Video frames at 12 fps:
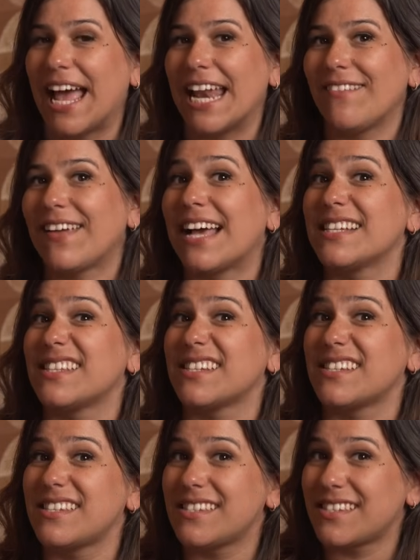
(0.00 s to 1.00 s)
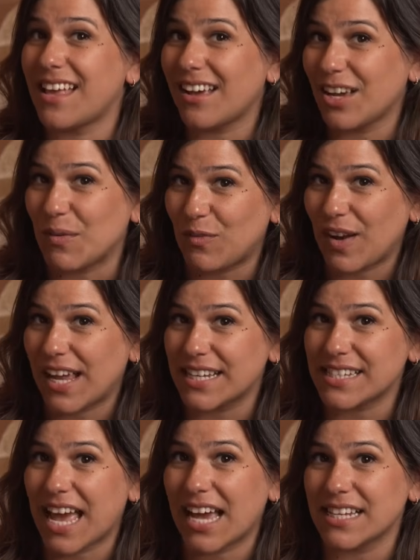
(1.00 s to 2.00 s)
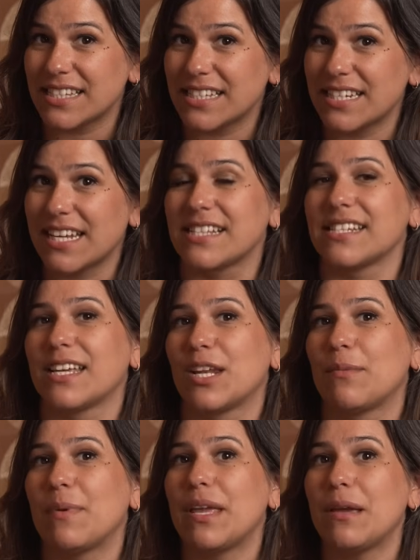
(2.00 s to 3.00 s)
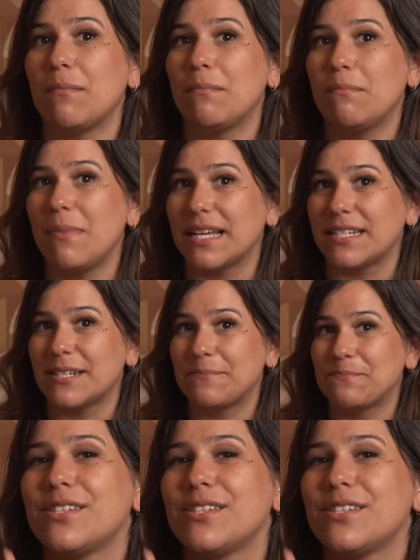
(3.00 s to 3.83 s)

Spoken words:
and if it has the circumflex accent, it's going to be mid.